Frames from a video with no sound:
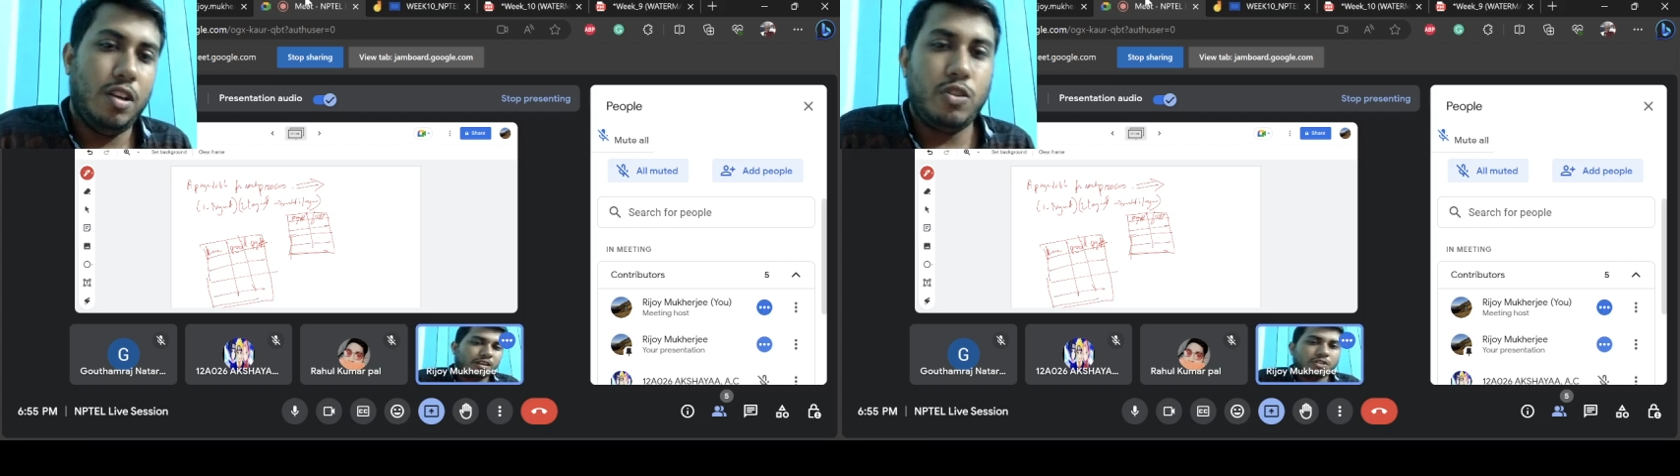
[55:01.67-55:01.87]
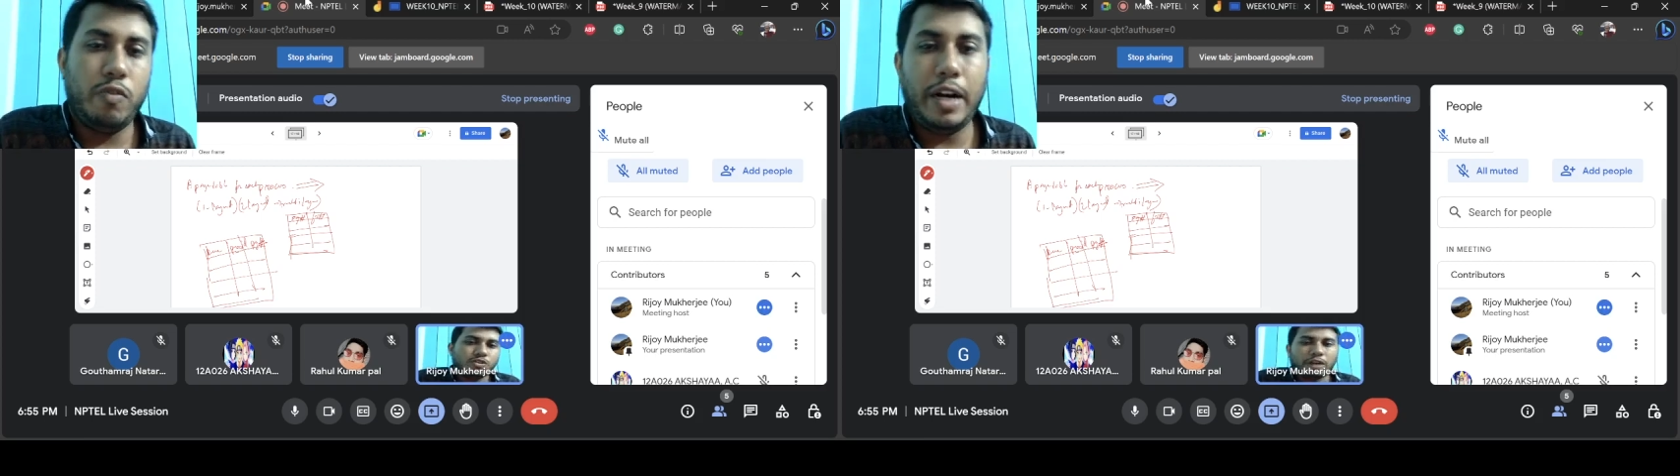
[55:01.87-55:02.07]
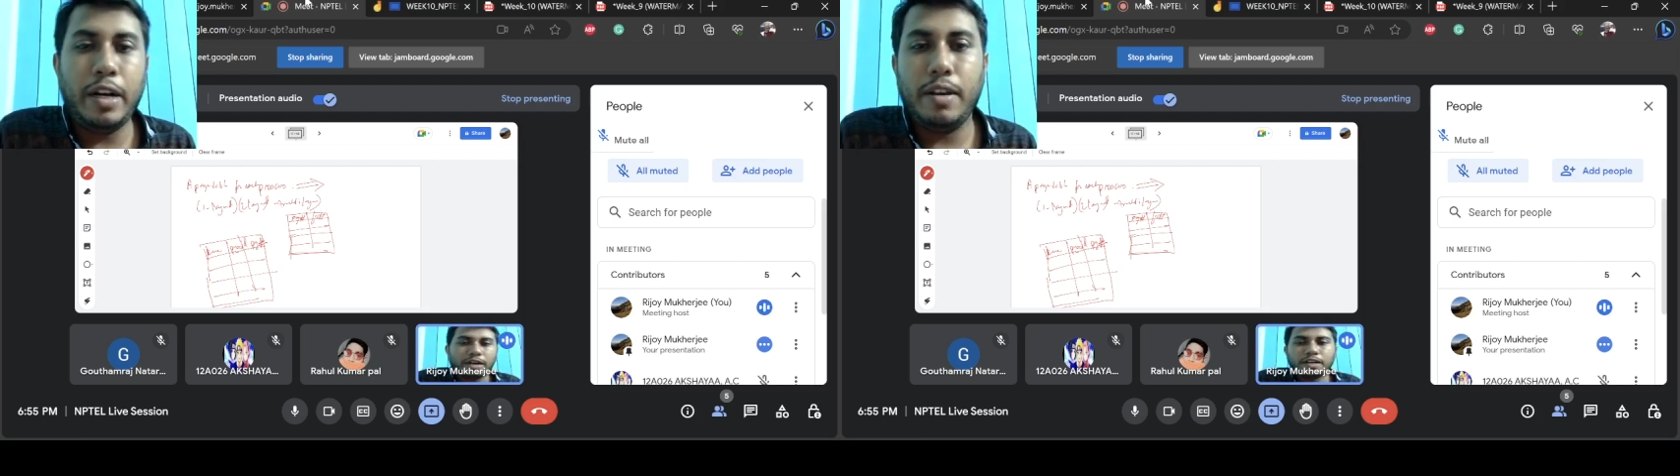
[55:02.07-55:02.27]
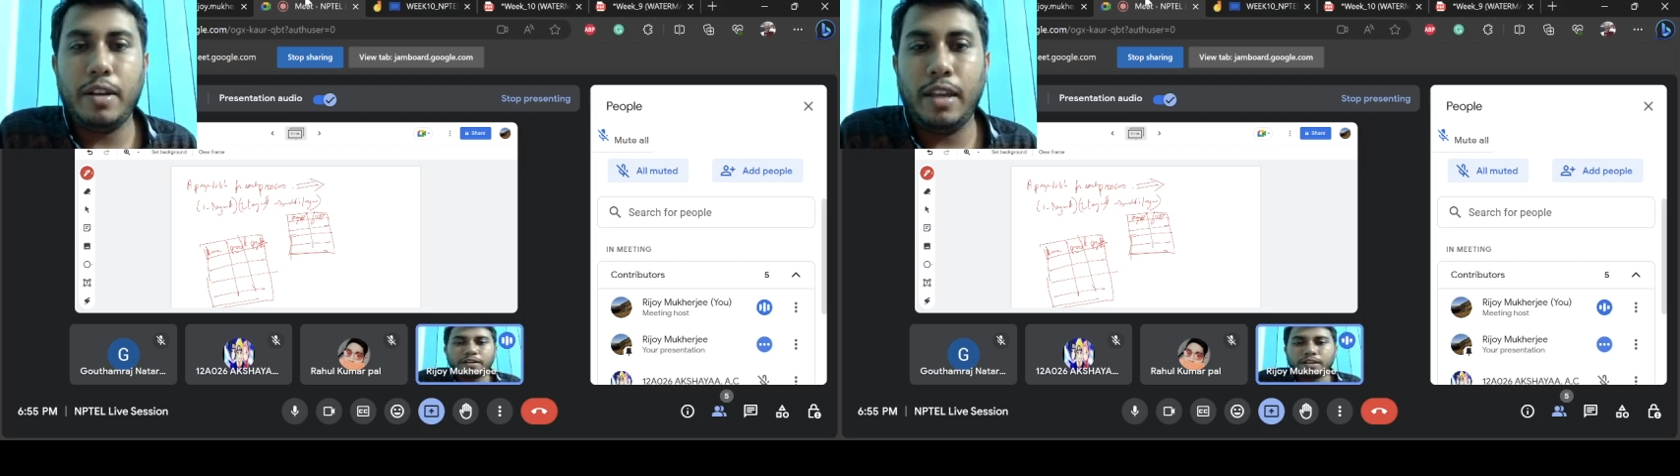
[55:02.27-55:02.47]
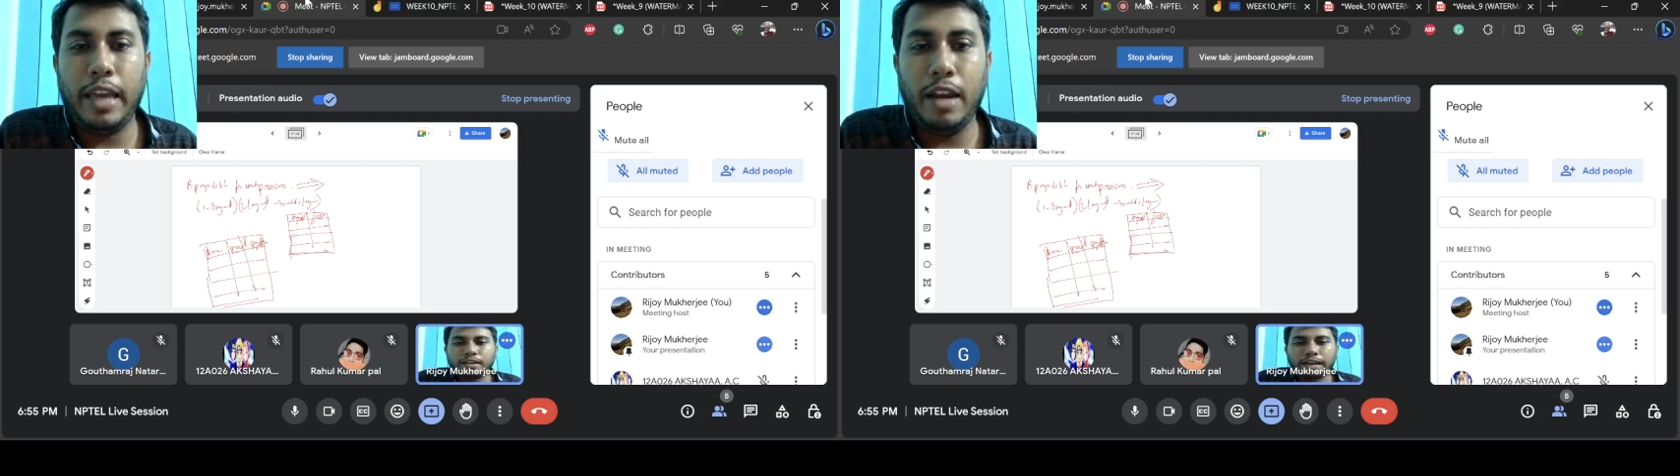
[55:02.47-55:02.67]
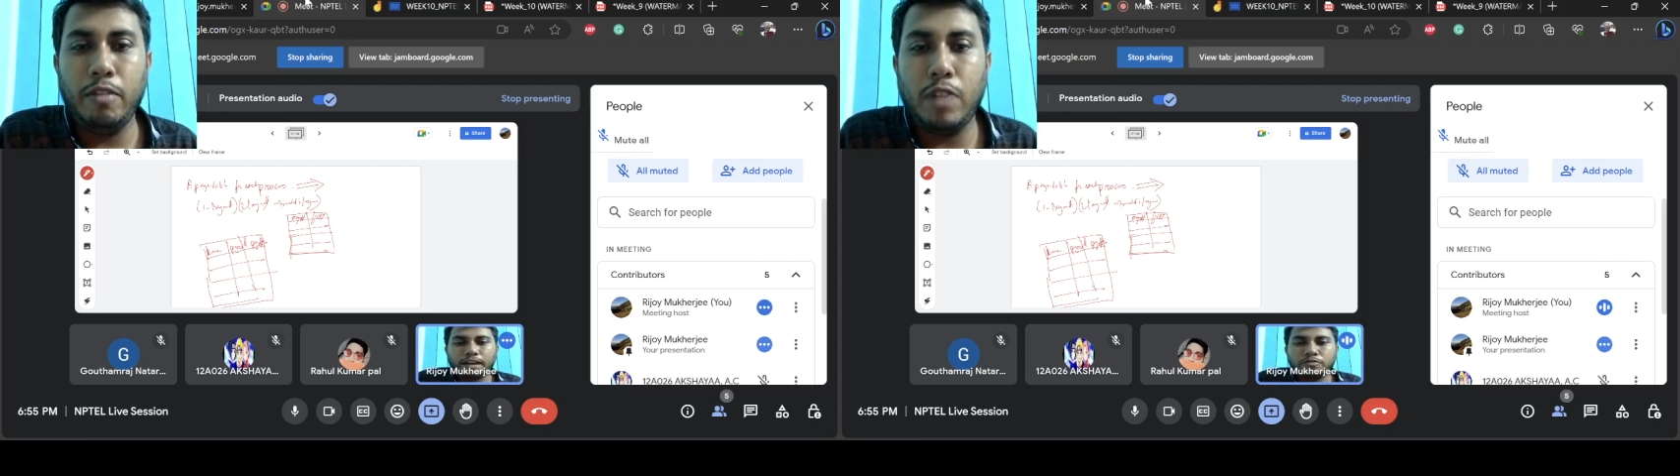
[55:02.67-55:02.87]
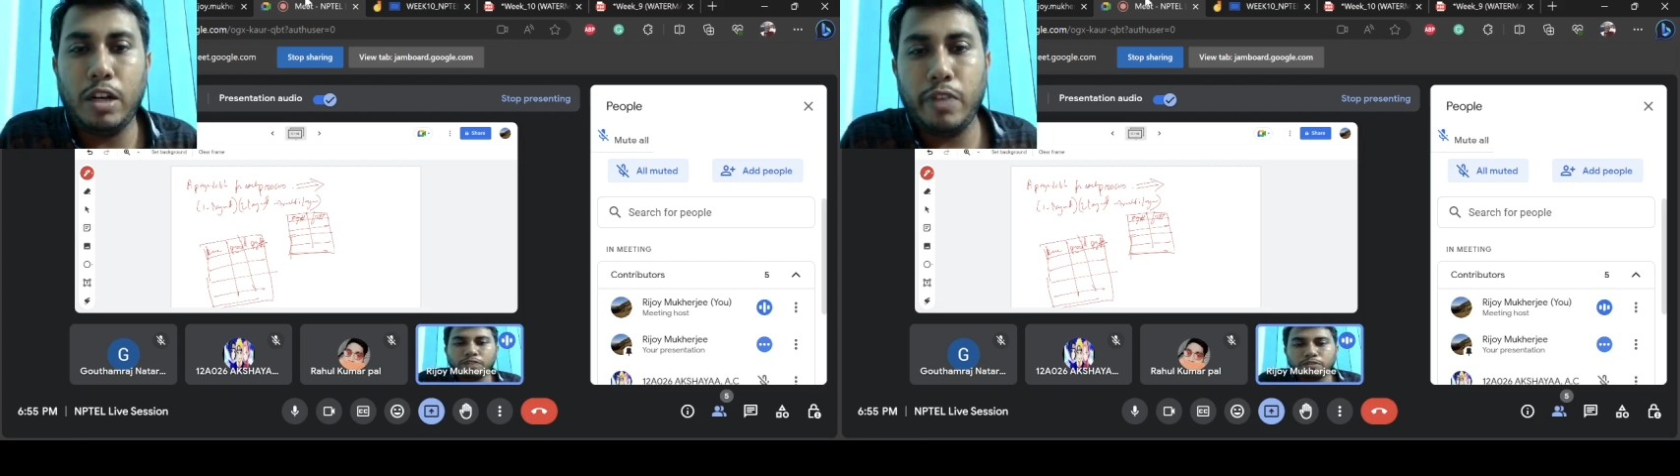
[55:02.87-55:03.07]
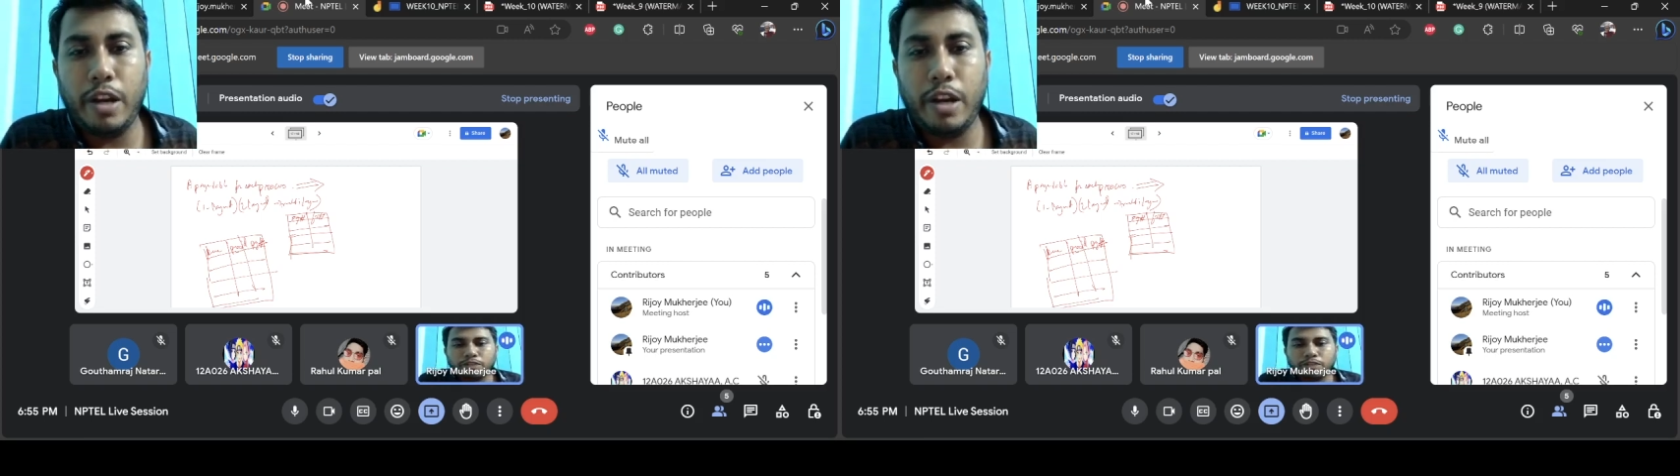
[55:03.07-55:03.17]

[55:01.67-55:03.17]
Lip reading: So what gain what we